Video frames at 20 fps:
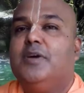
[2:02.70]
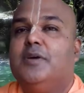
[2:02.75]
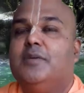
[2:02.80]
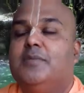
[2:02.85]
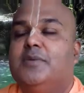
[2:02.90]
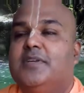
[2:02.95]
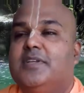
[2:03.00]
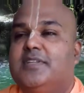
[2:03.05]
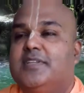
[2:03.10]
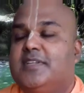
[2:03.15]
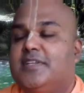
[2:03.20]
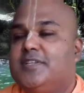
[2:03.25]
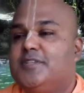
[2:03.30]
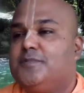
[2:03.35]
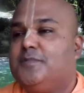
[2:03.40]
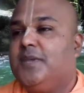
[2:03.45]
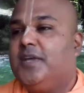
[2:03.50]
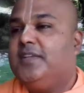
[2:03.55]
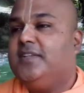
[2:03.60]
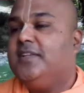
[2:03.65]
Prabhupada is
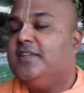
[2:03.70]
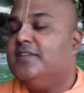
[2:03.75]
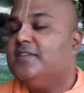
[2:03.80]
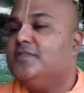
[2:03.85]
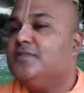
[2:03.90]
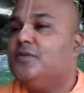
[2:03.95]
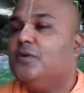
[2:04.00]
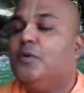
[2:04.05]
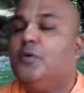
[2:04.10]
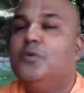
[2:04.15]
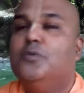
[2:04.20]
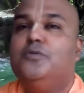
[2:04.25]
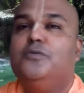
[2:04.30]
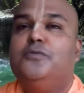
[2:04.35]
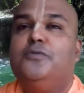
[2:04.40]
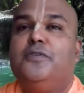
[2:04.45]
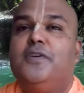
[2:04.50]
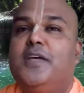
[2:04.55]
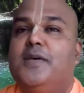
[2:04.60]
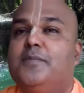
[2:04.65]
expecting this whole
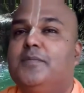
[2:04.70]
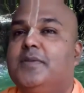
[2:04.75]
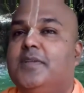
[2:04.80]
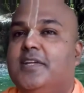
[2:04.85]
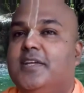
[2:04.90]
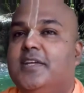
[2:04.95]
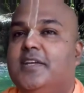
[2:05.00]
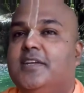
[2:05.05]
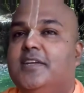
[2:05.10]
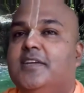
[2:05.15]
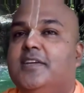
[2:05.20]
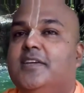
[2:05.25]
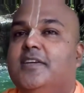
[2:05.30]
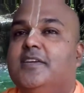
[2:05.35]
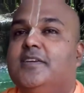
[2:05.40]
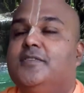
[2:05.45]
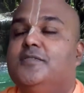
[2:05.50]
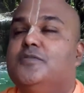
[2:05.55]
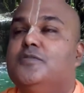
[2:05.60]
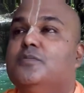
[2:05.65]
family
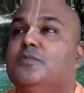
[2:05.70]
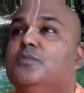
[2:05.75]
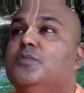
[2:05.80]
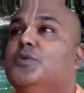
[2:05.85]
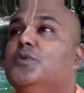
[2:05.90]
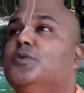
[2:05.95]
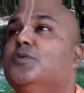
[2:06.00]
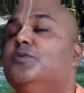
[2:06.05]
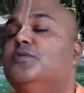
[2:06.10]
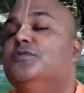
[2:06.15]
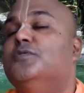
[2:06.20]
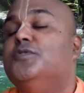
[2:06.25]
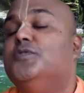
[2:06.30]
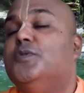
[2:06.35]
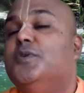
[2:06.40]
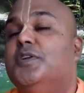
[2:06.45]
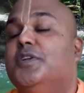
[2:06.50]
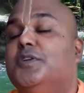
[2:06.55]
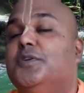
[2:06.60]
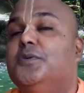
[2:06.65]
to move
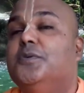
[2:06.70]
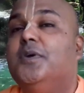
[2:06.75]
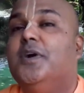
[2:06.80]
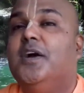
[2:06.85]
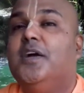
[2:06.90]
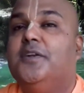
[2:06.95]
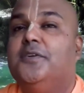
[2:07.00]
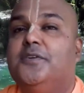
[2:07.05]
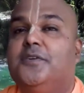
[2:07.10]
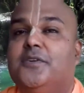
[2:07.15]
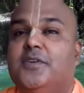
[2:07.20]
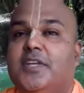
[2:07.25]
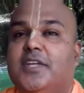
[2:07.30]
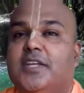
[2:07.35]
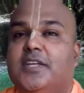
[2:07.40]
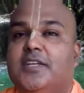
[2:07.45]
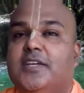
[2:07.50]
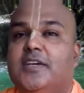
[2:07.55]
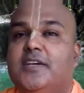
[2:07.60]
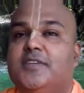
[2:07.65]
to a new country,
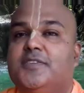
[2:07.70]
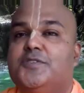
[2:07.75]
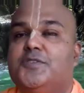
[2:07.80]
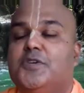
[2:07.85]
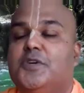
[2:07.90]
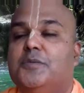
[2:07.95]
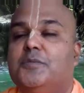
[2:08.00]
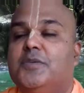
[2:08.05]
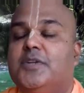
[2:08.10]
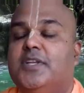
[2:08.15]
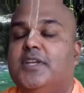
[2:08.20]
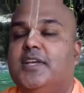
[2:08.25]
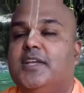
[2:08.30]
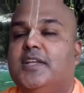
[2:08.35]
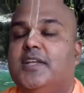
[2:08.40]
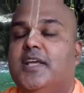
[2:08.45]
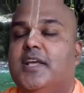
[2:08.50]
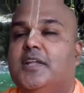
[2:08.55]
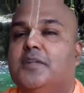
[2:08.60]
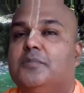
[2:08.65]
Germany,
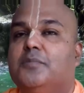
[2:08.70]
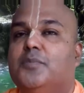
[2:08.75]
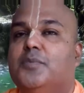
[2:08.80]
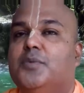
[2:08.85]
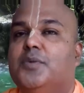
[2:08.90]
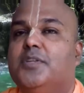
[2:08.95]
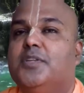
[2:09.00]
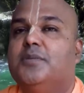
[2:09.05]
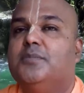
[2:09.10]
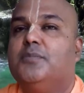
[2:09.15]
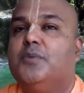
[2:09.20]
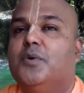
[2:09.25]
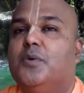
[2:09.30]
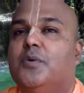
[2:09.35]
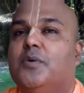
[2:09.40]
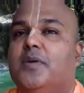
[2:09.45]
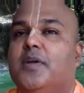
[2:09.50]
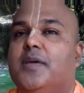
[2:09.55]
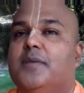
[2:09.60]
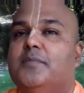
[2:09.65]
and help with the
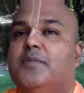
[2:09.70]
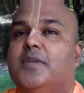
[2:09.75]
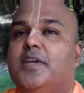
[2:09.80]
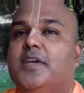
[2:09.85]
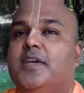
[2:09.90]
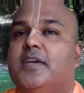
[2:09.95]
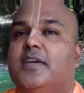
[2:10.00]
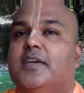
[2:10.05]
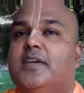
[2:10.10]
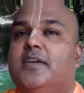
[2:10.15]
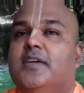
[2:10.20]
program there.